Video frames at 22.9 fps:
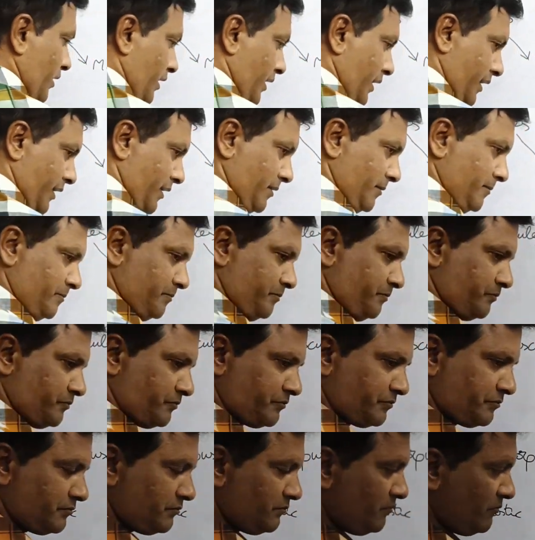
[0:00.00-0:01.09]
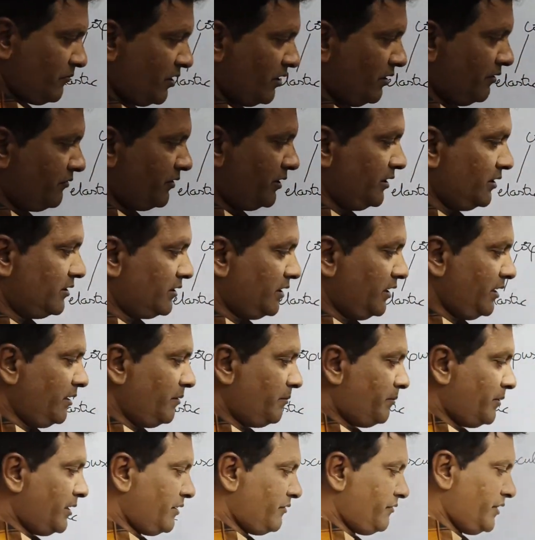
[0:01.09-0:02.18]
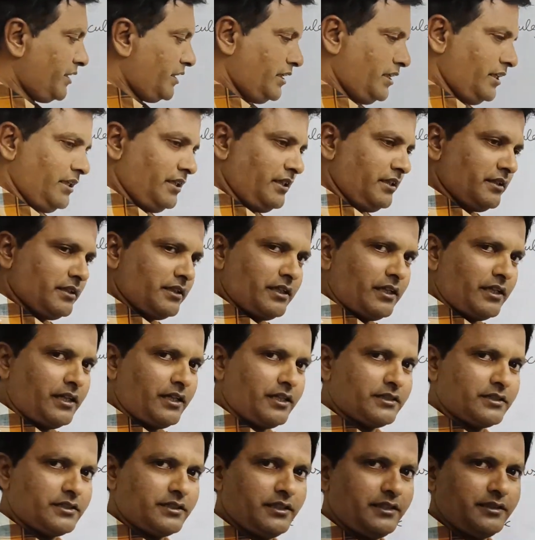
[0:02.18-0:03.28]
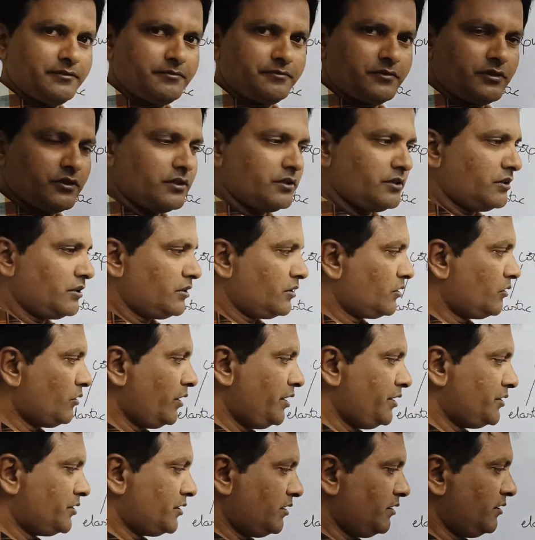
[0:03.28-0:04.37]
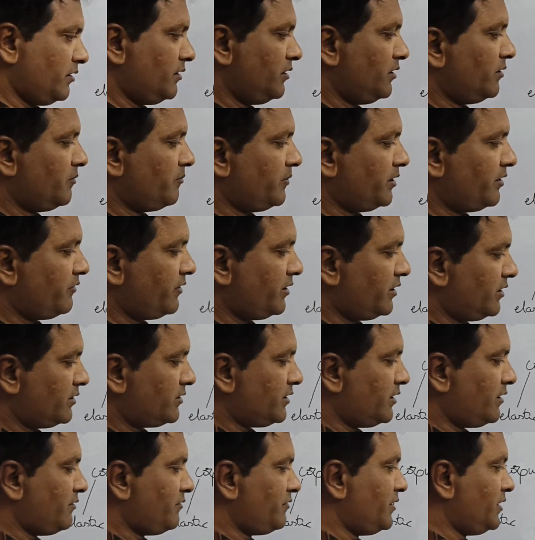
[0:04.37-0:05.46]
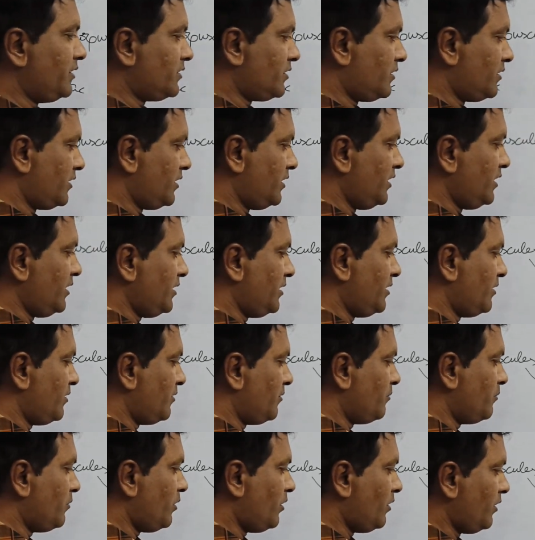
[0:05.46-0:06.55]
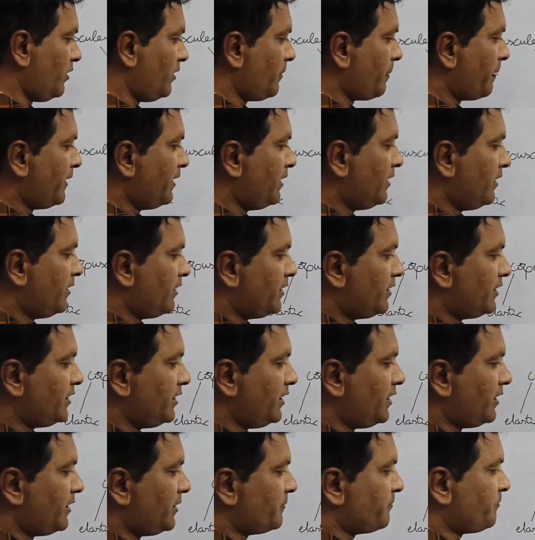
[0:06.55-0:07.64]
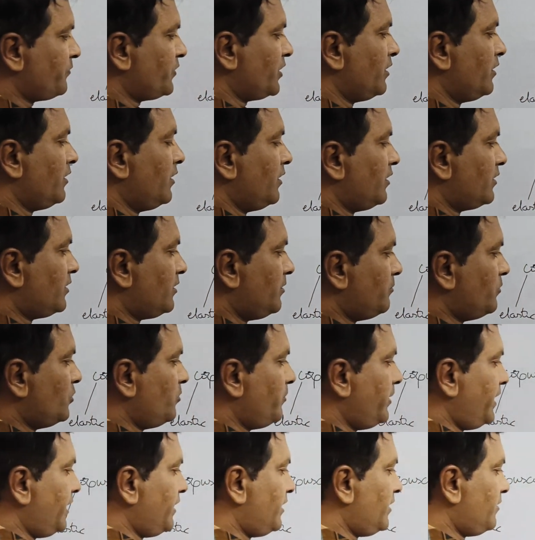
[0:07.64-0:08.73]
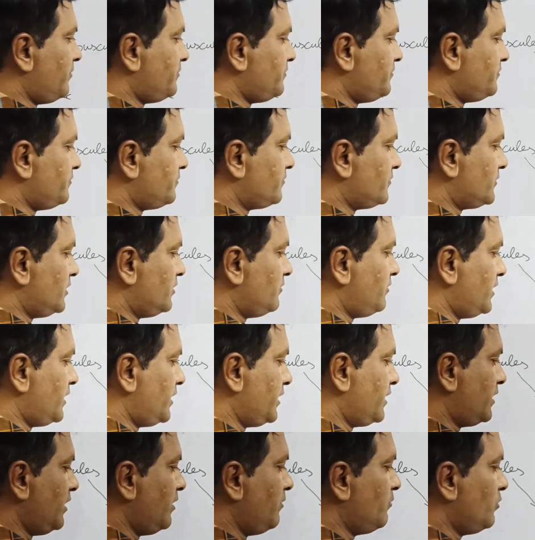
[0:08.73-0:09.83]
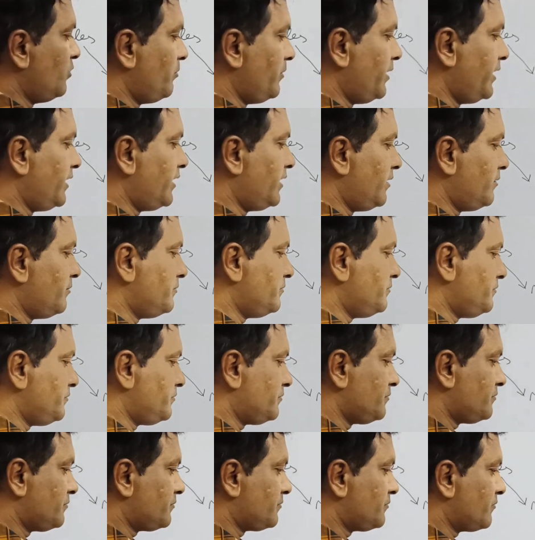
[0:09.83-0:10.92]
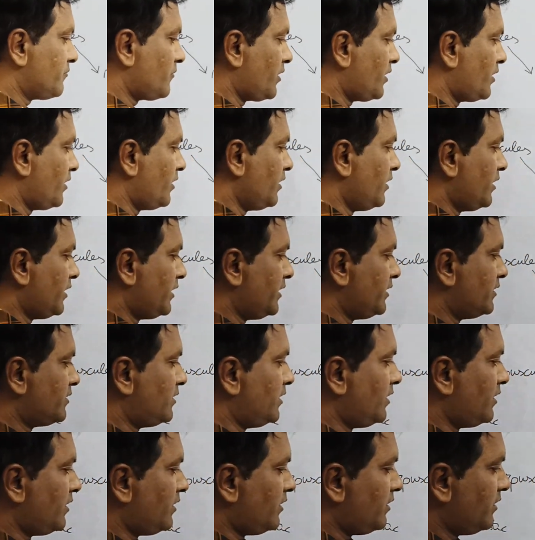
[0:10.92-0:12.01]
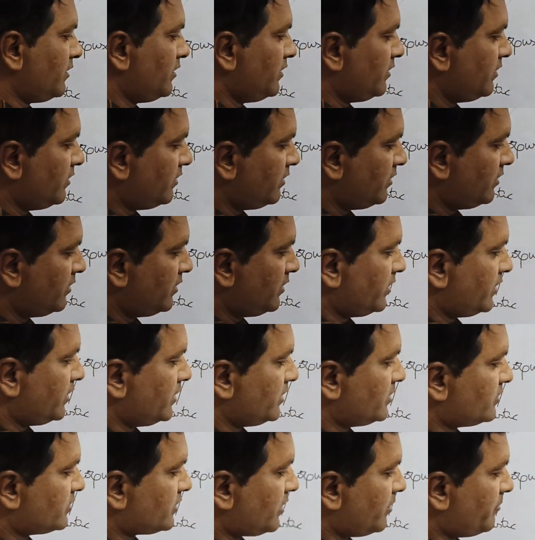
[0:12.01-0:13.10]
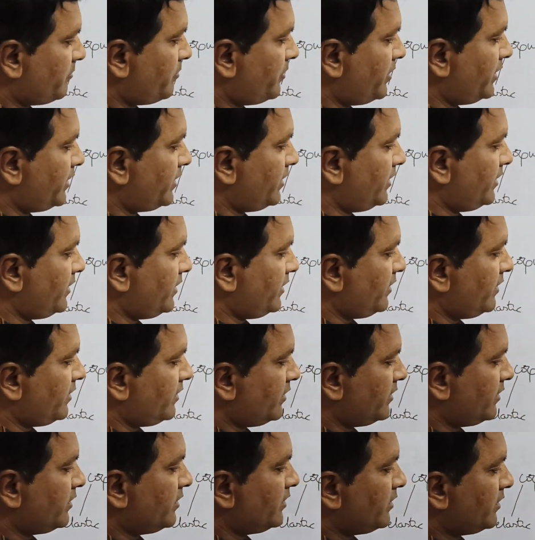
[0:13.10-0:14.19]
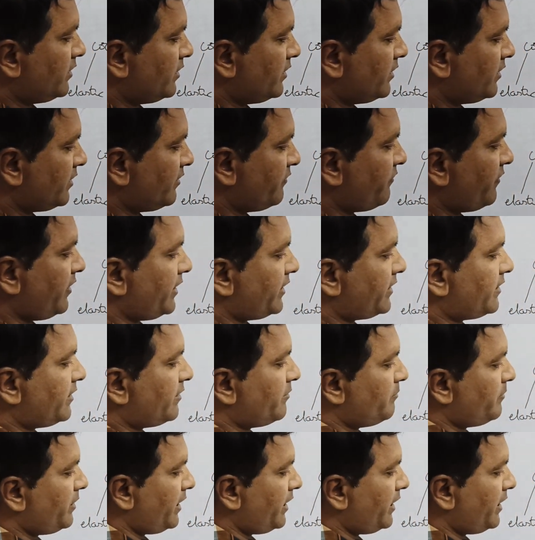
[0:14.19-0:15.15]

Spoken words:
height if it is a perfectly elastic collision between the surface and the ball. Here the vertical momentum is completely reflected